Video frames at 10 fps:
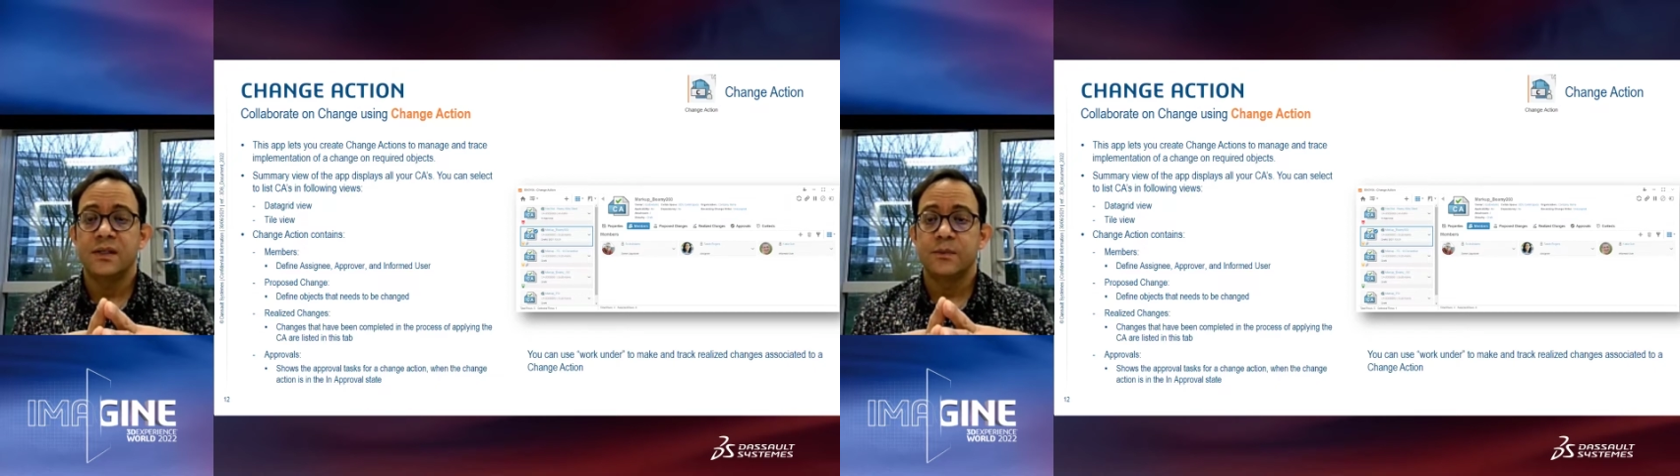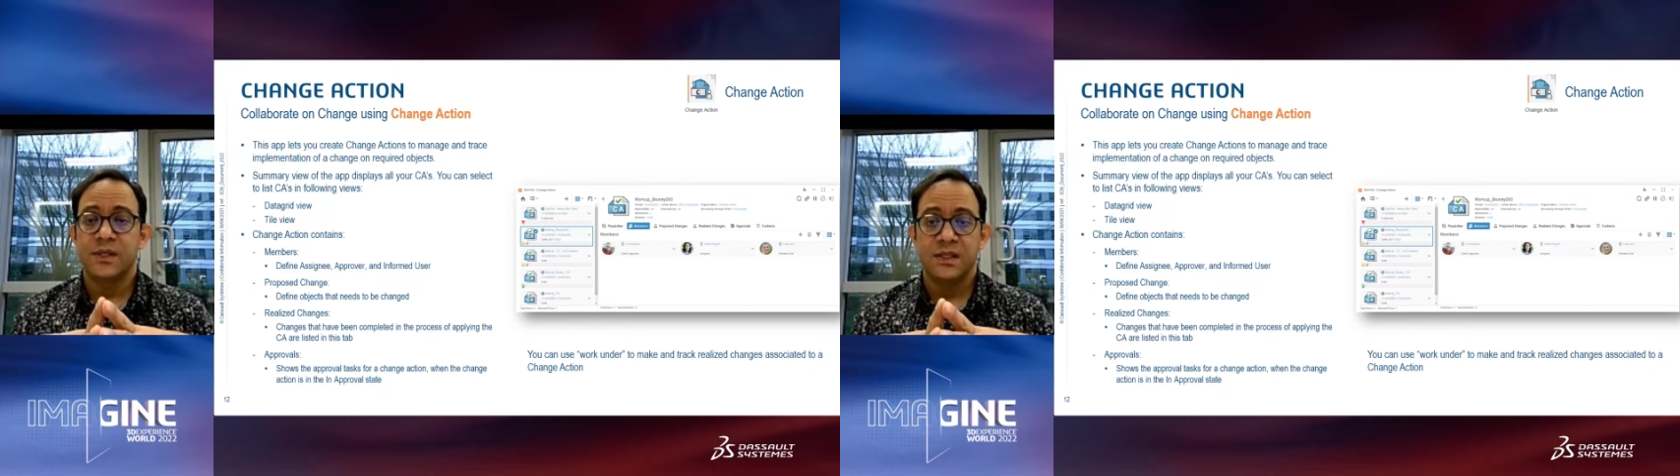
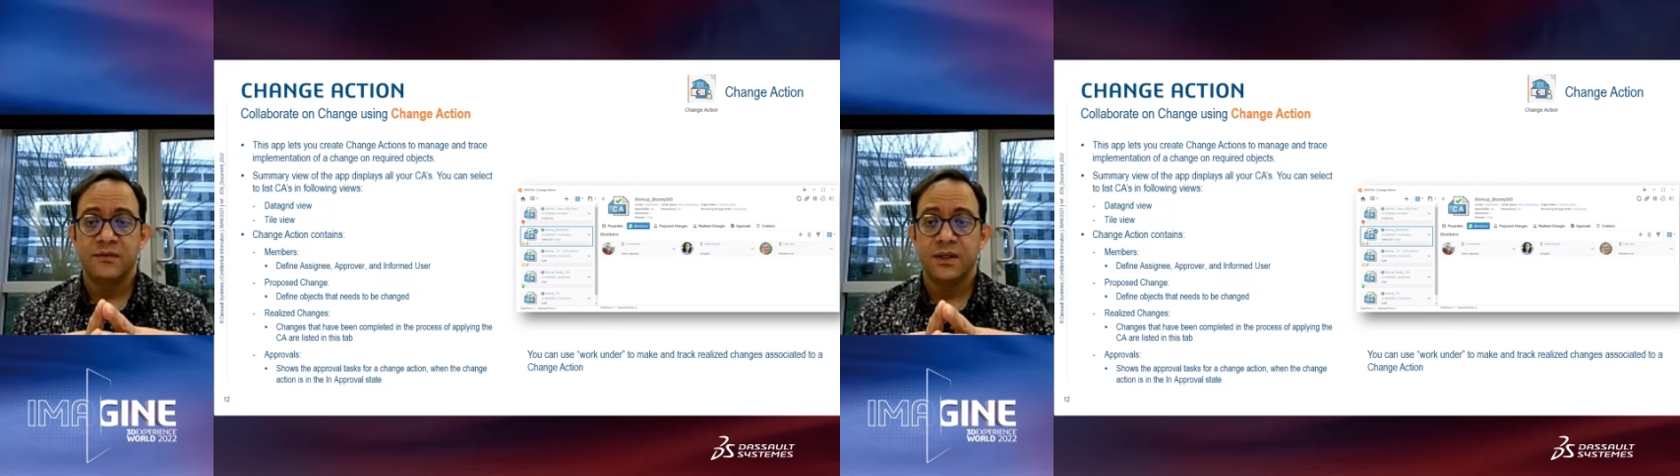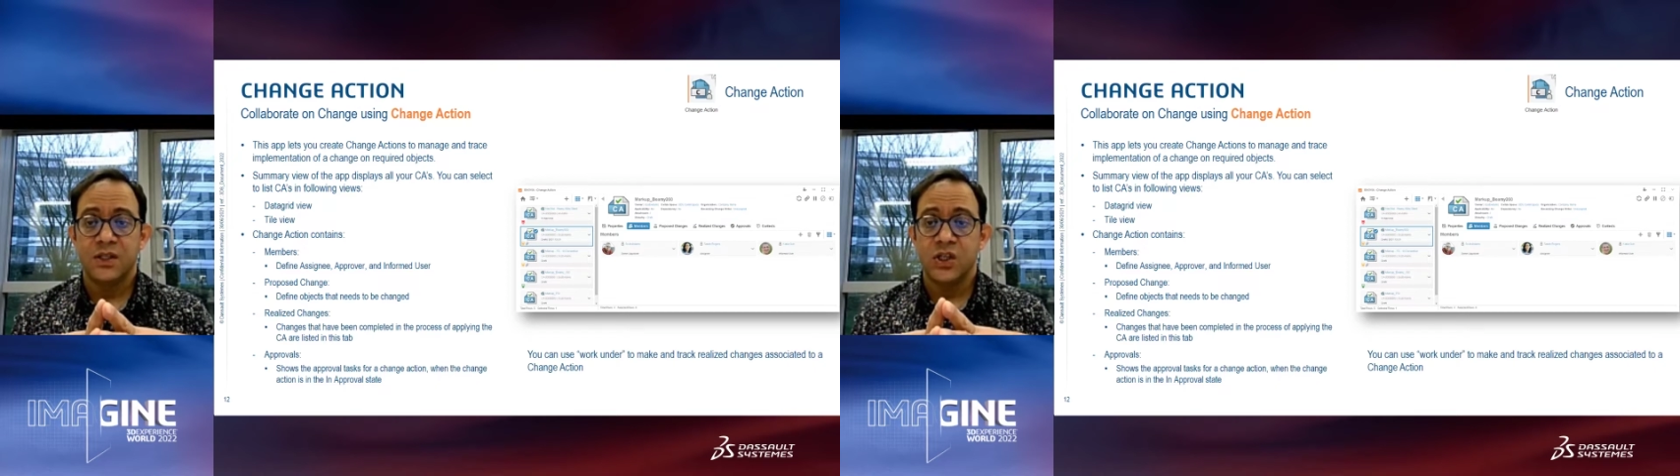
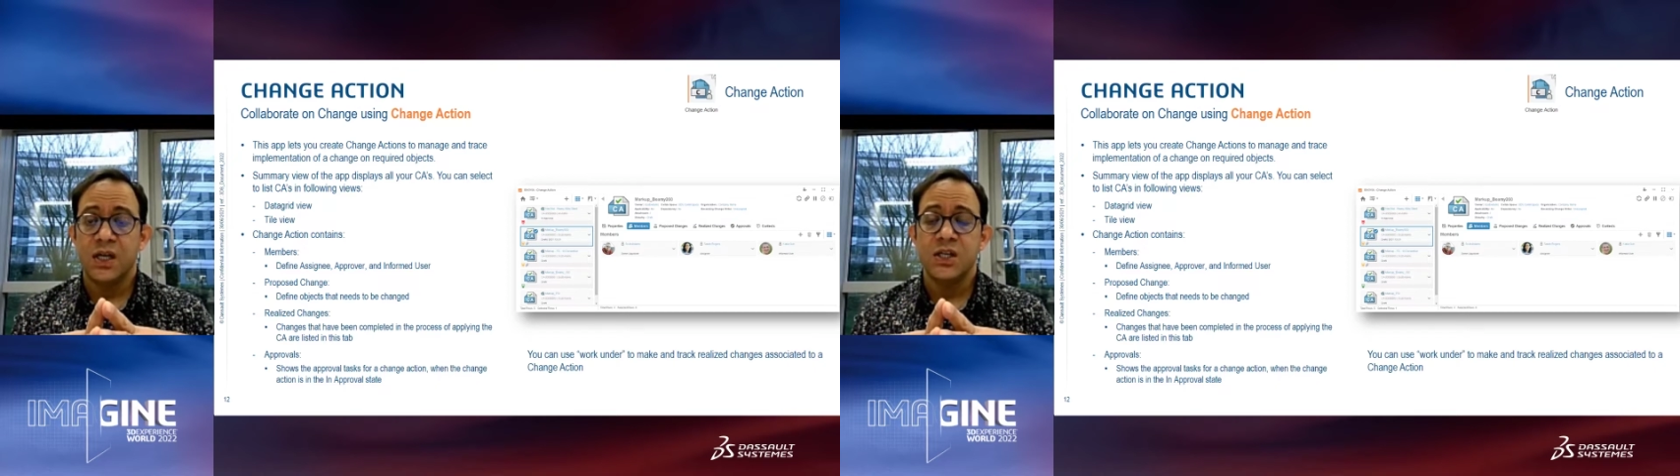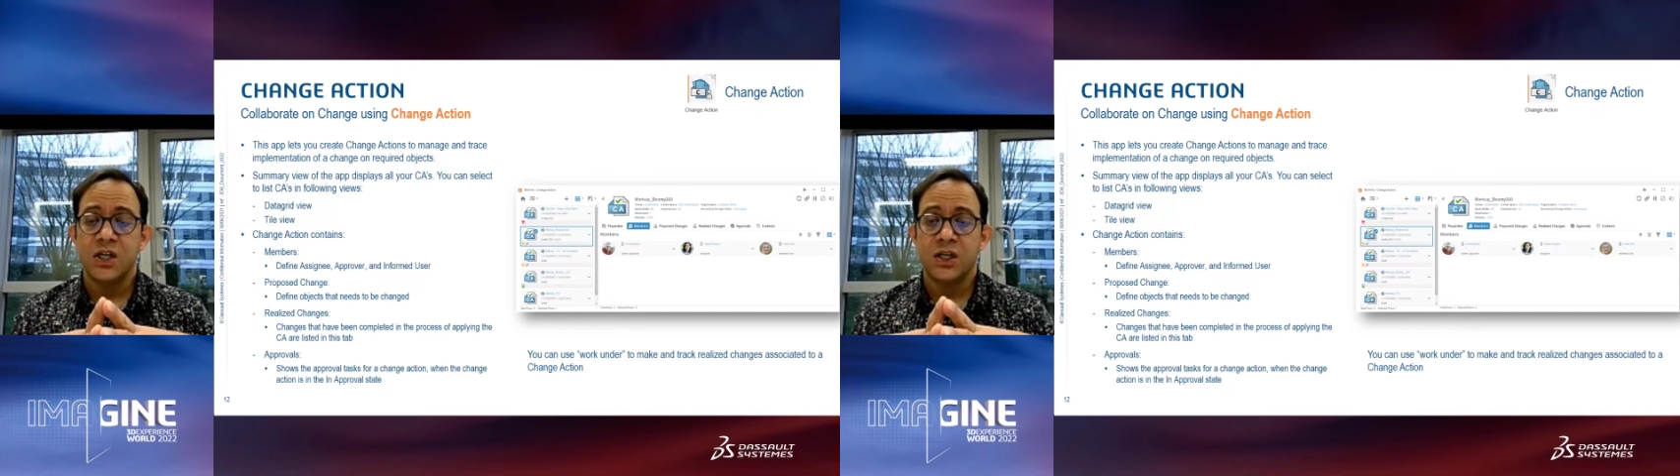specific
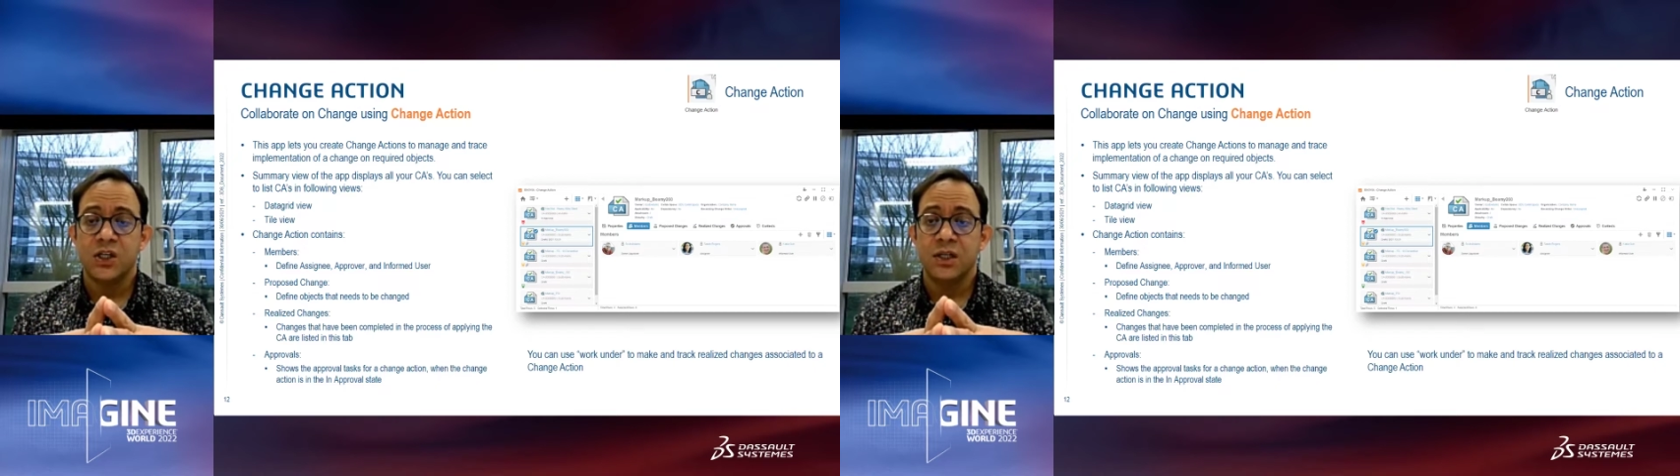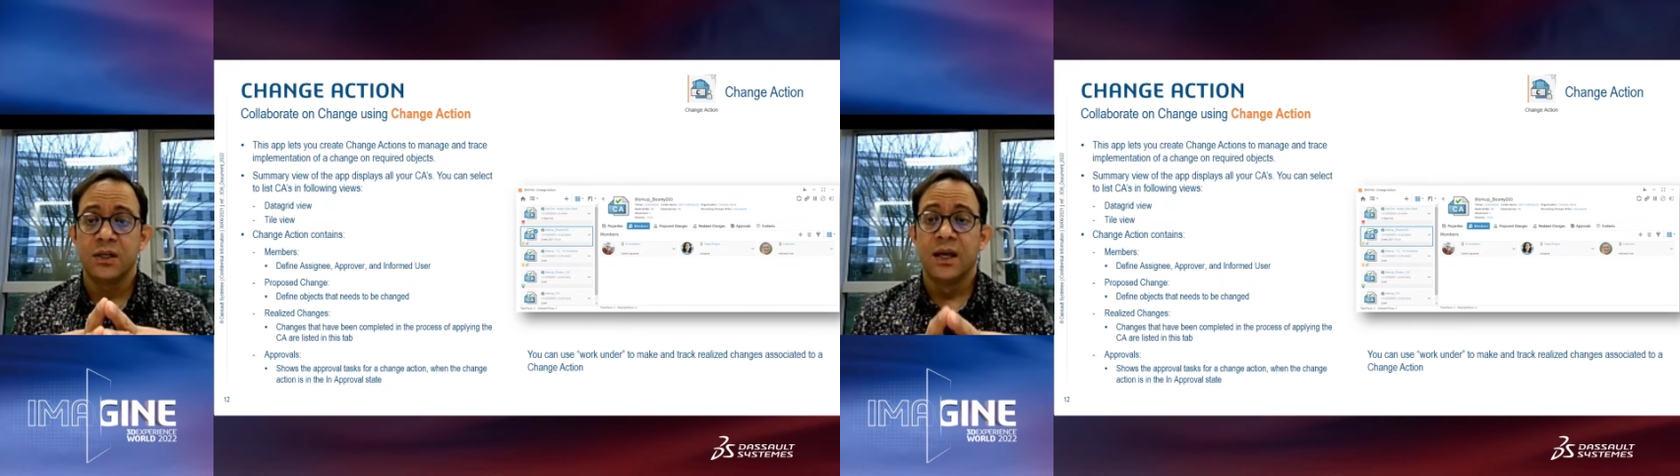change
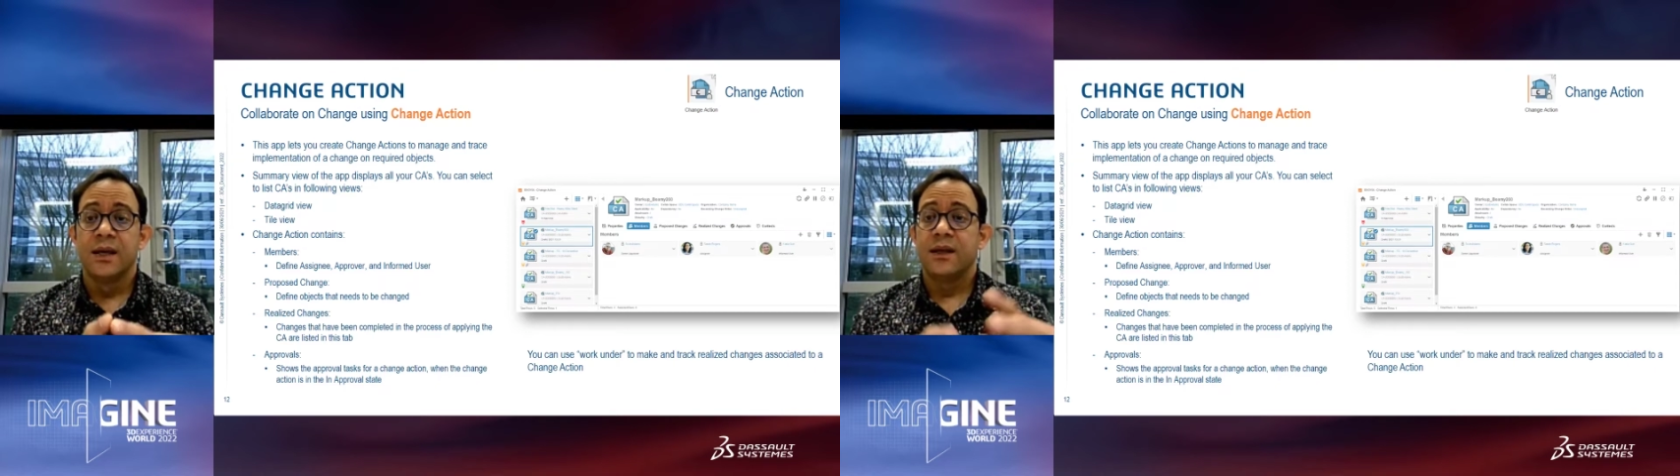action,